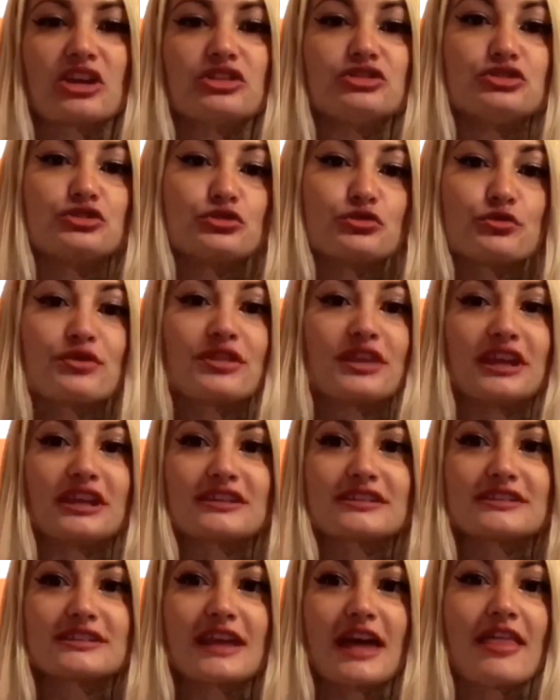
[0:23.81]
Do
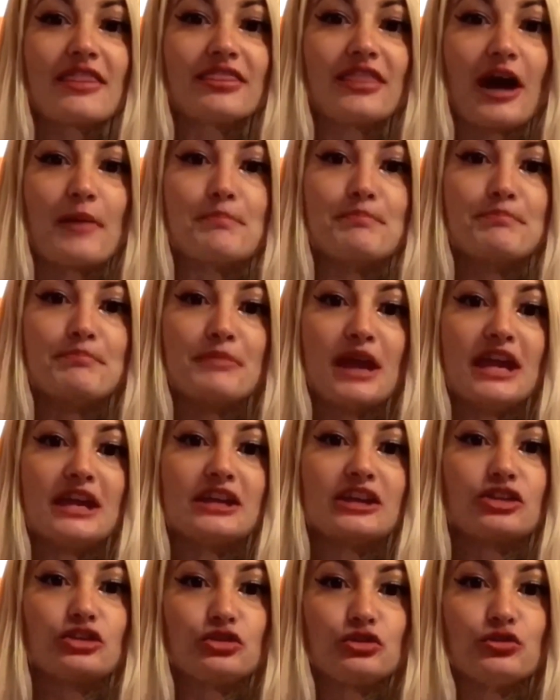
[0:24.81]
things that make
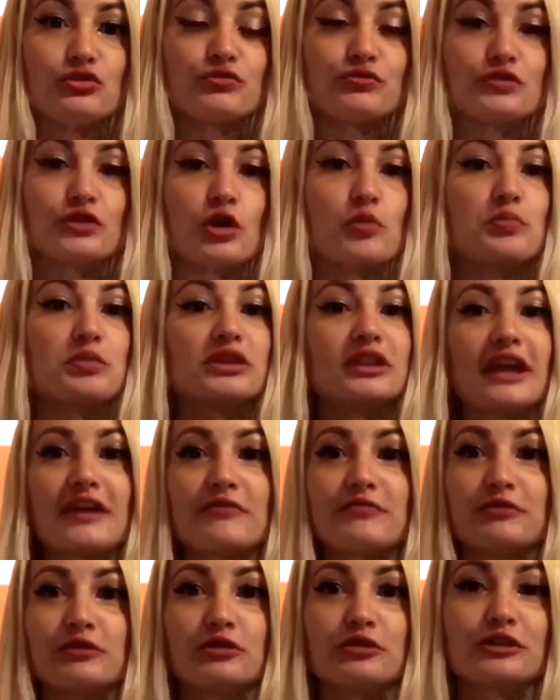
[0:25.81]
you feel
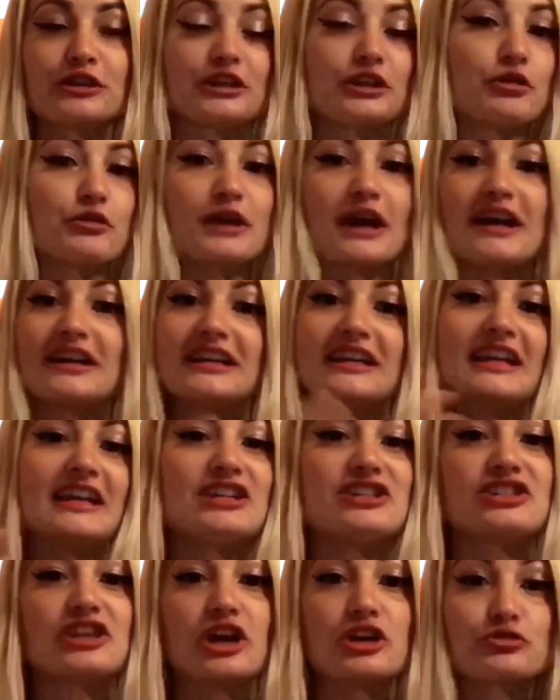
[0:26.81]
playful, kind of get
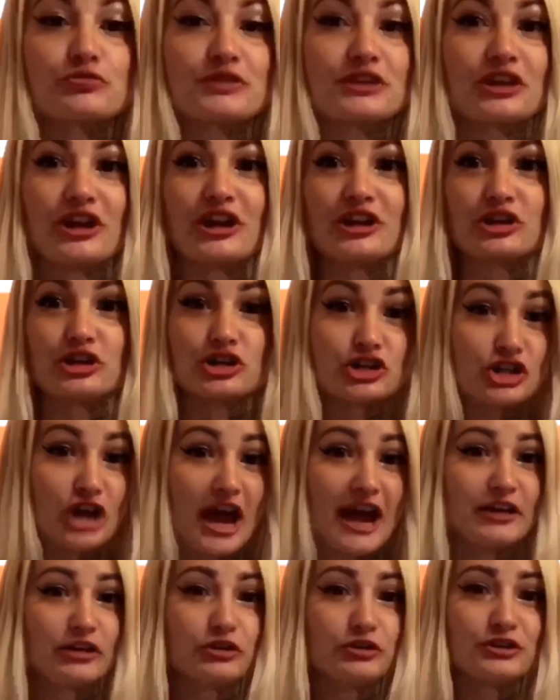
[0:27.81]
in touch with your inner
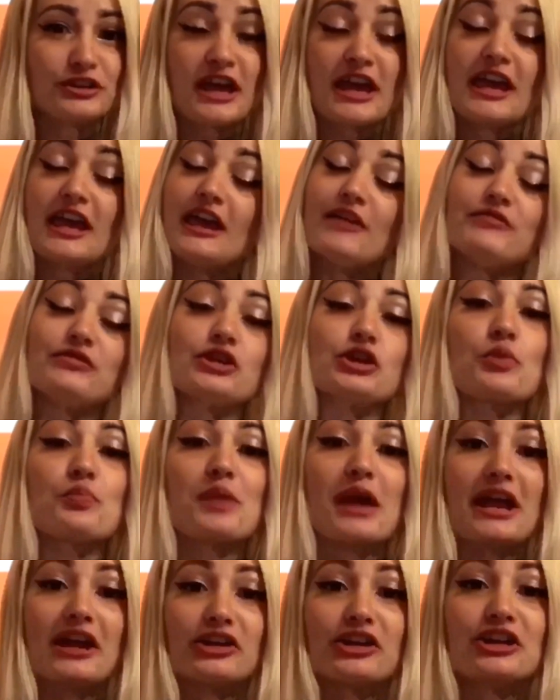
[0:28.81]
child. If you're a
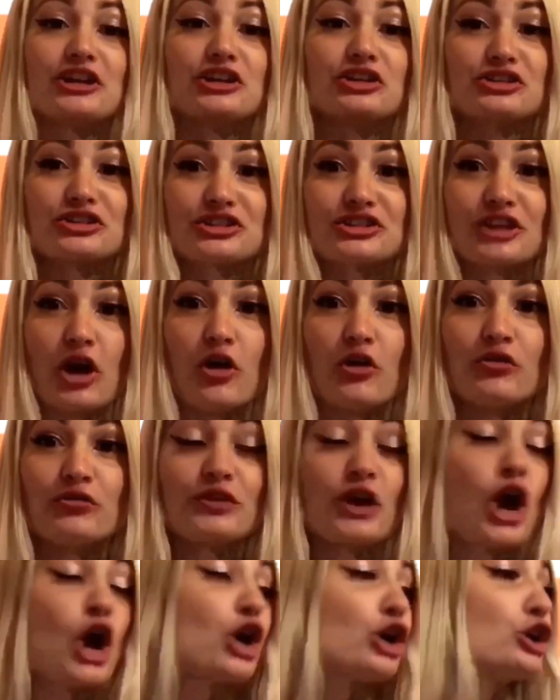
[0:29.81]
parent yourself,
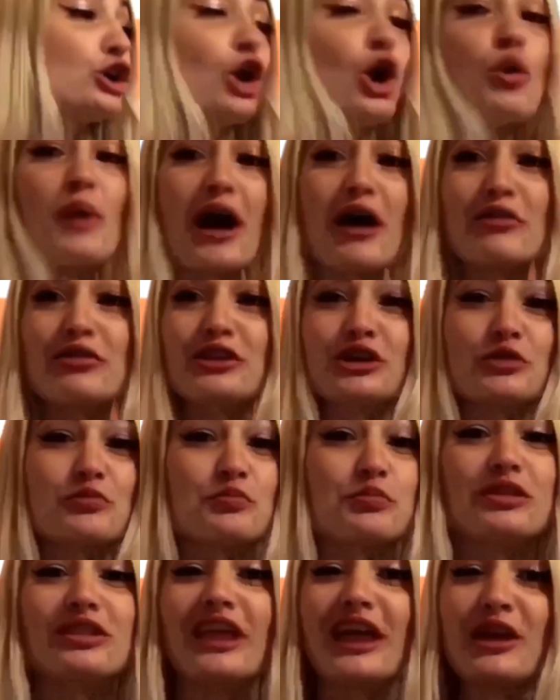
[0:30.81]
go out there and
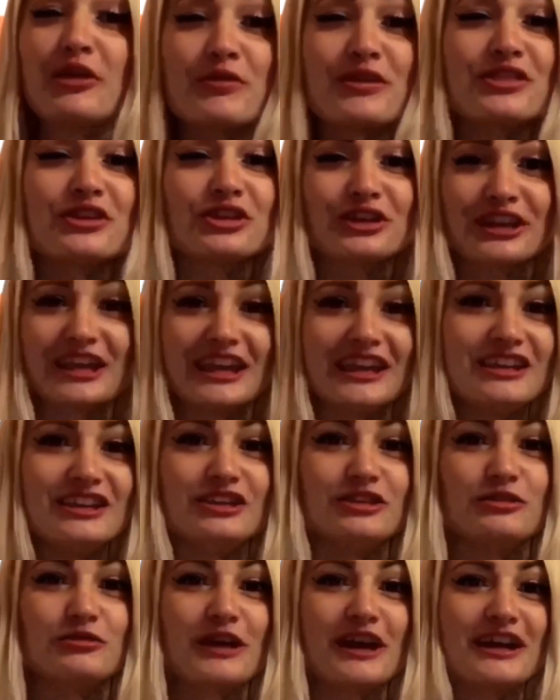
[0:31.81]
play with your
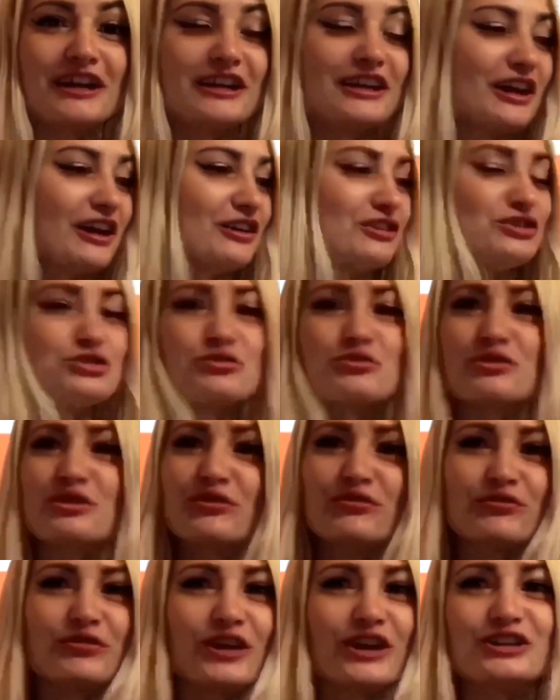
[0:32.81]
kid, right? Do the
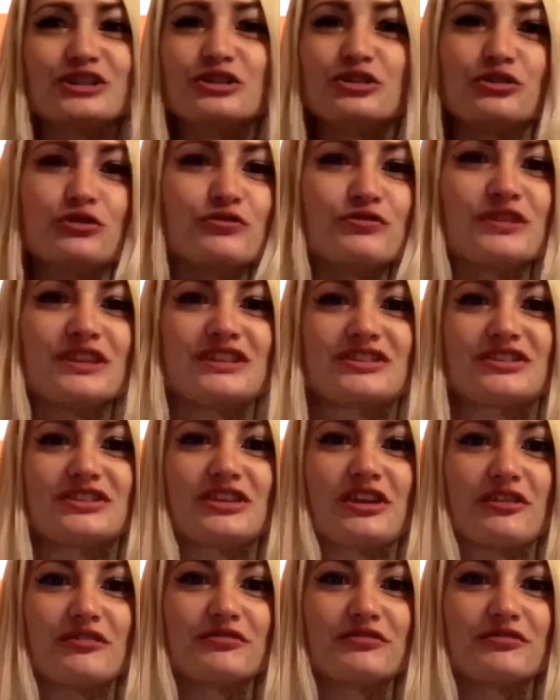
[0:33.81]
fun, goofy stuff.